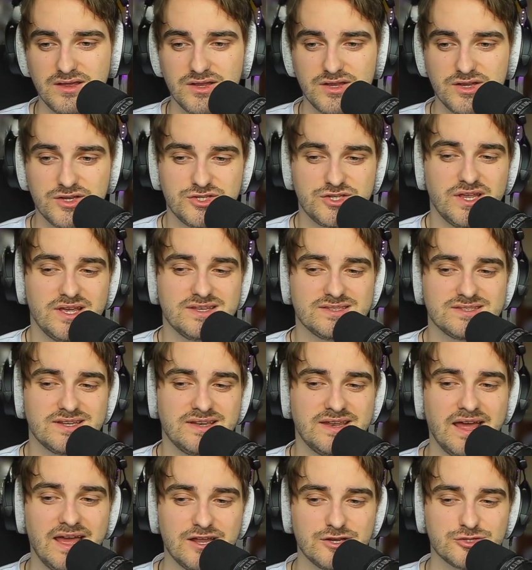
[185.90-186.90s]
She has a
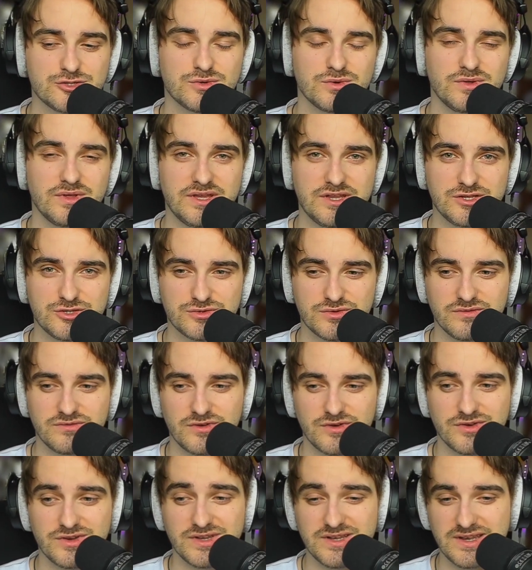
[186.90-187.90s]
natural
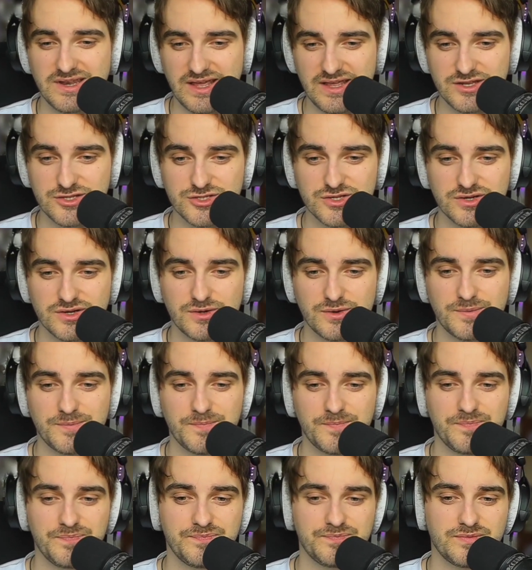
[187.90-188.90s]
introverted nature,
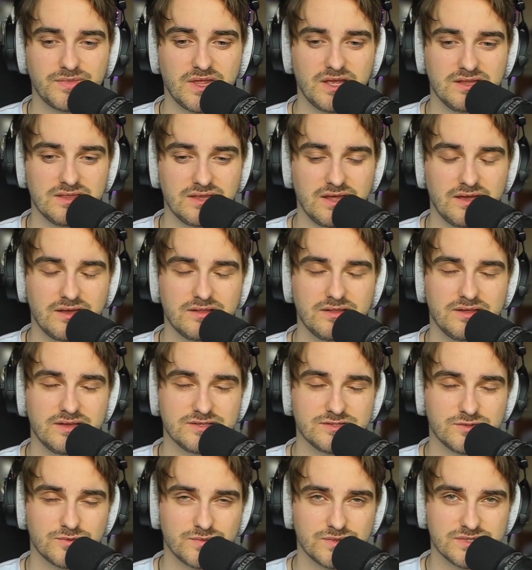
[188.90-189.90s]
likely
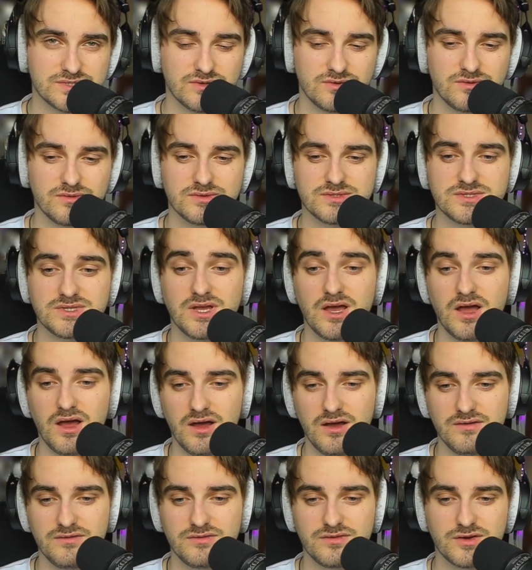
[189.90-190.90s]
as a result
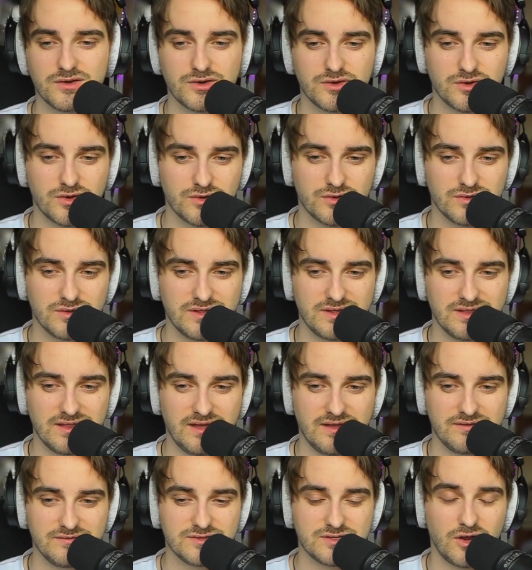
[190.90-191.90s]
of her early
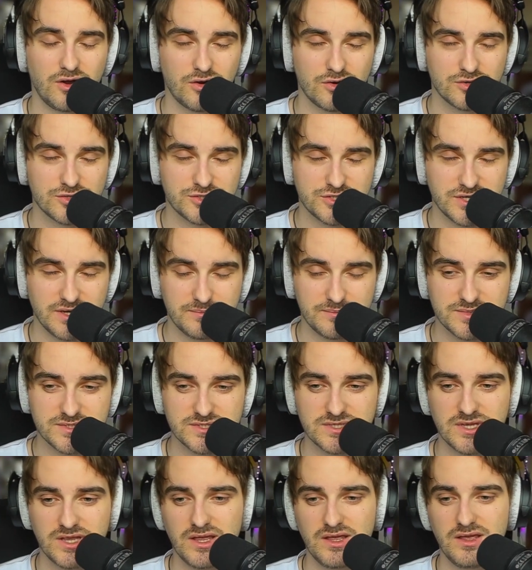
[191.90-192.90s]
life's
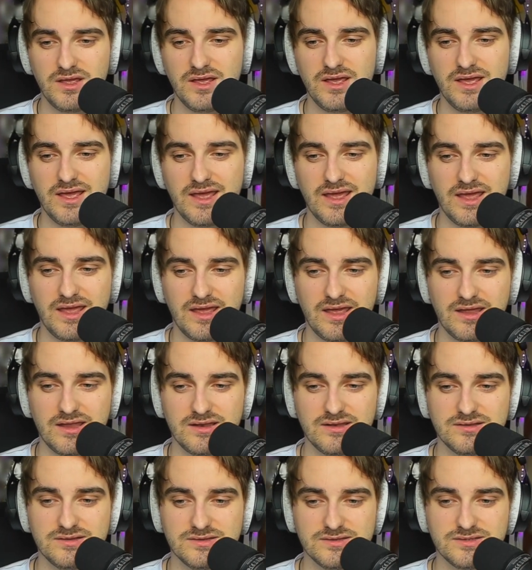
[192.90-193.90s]
hardships
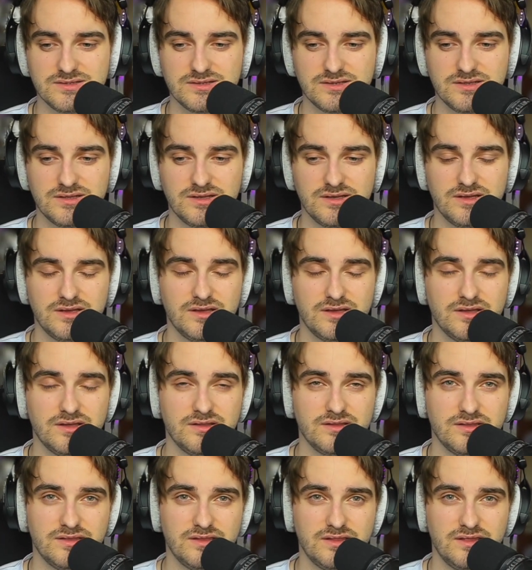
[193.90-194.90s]
and
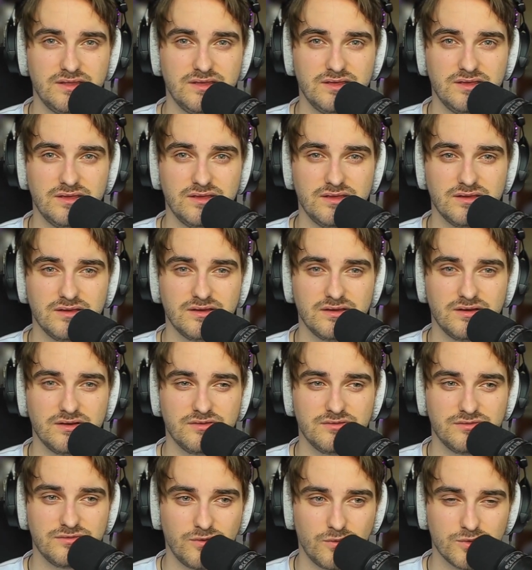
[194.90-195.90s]
the
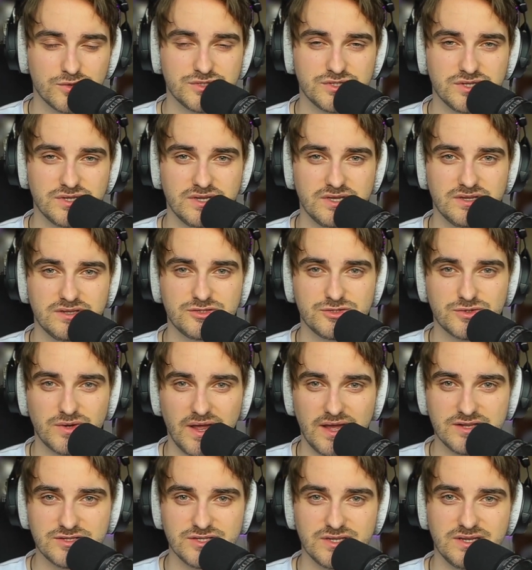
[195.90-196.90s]
unfortunate
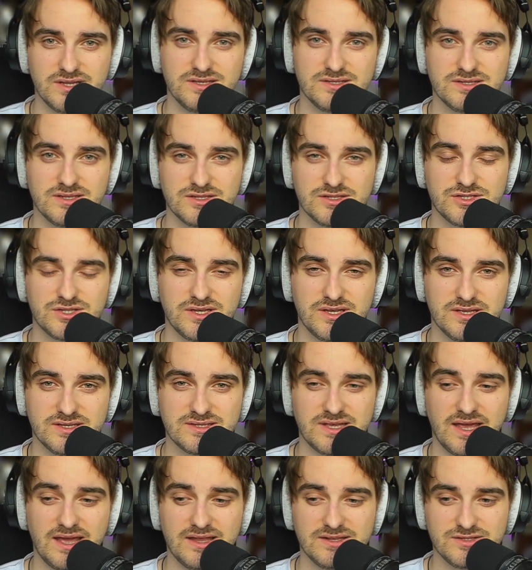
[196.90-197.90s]
tragedies that she
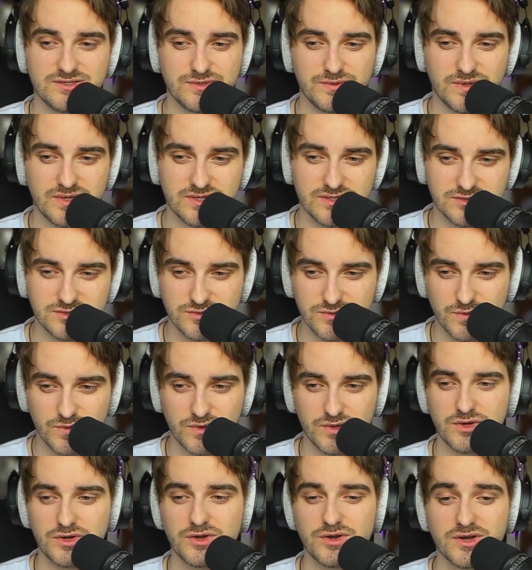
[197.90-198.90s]
has had to
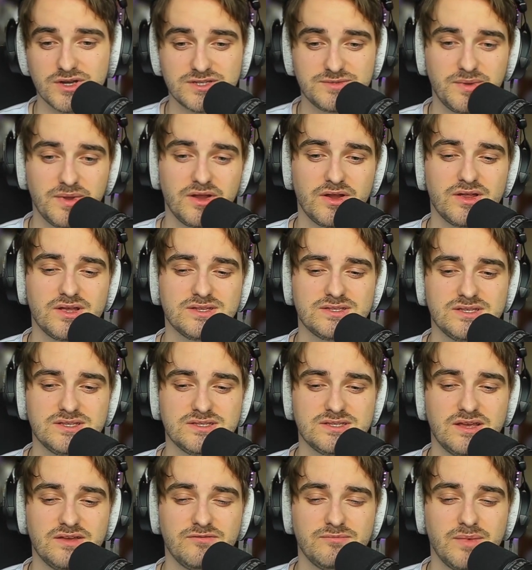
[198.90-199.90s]
endure. Her
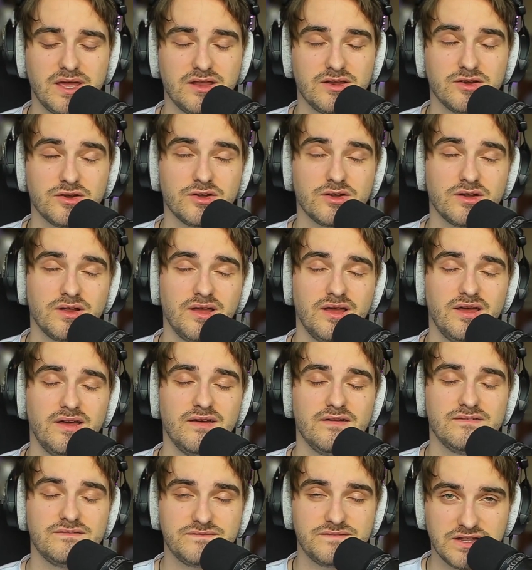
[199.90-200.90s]
experiences have made her
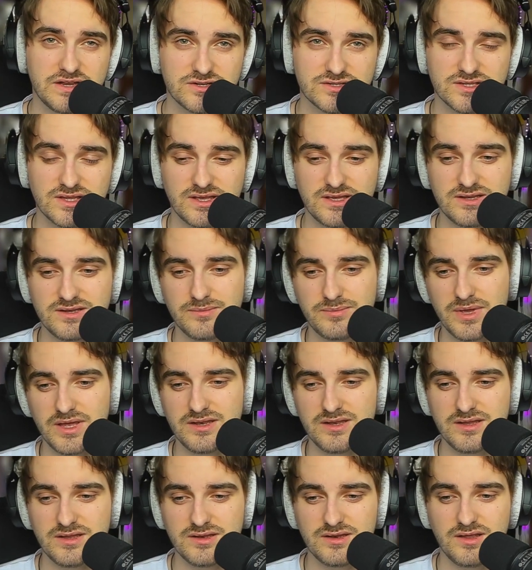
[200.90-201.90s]
fiercely
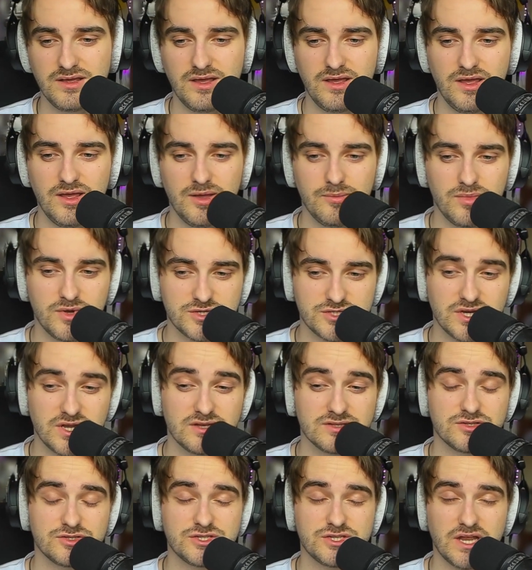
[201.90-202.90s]
independent, but she
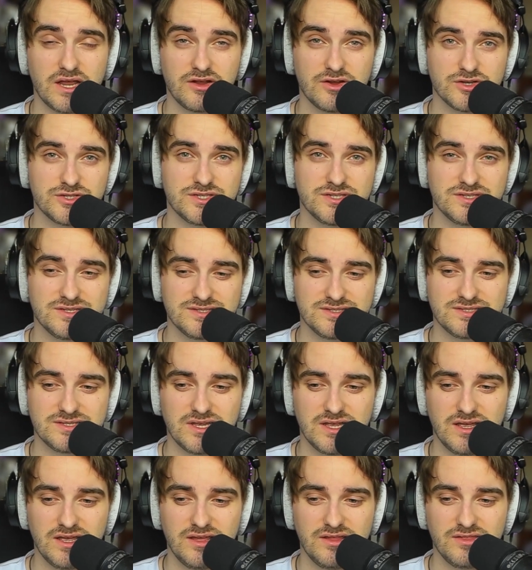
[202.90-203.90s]
also cherishes
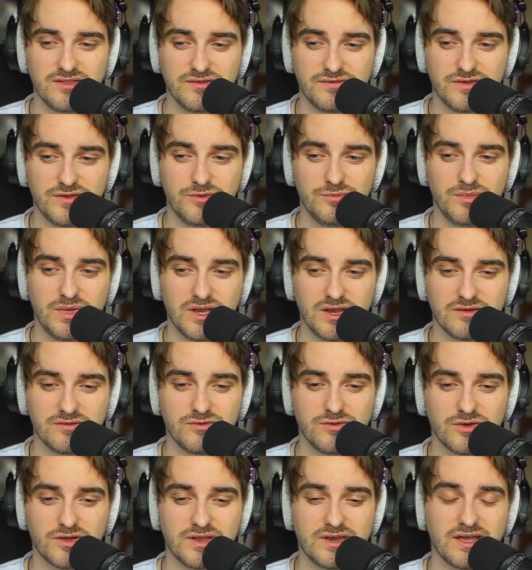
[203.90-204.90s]
the few
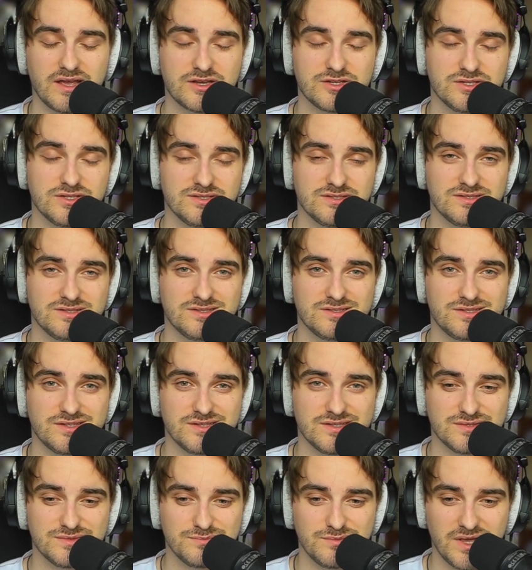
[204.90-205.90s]
meaningful connections that she
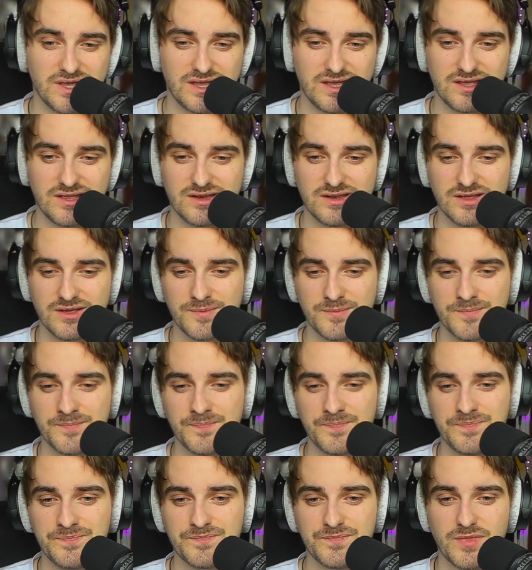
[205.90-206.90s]
has made.
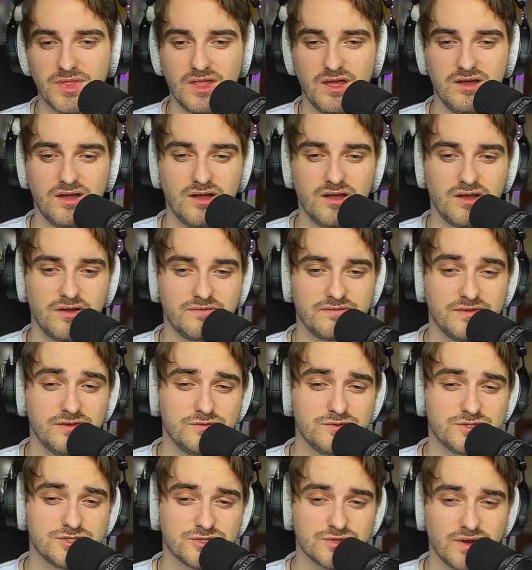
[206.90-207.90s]
A
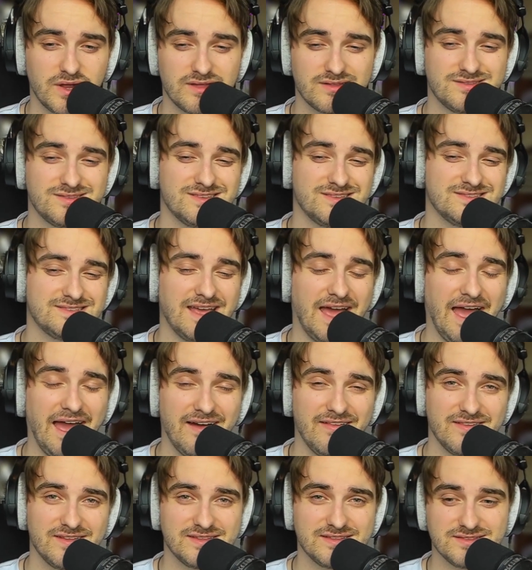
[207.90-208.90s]
few strengths and
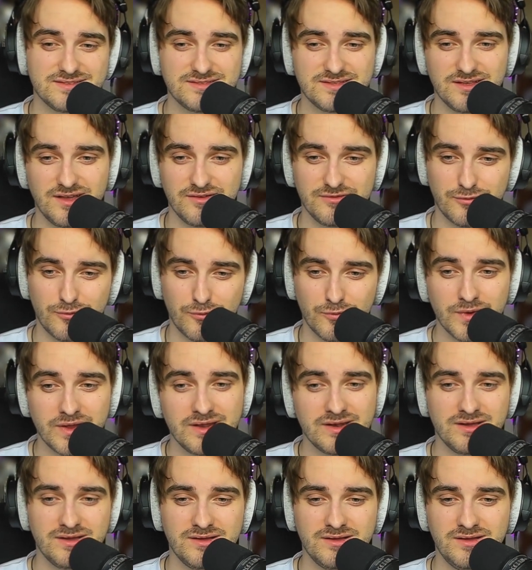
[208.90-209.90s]
talents of
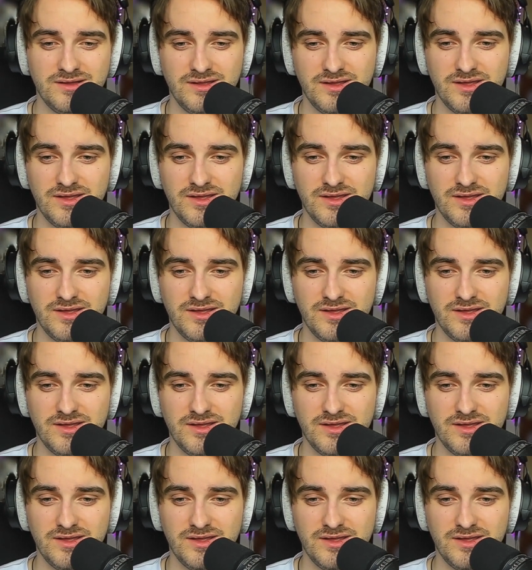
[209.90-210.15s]
Rena.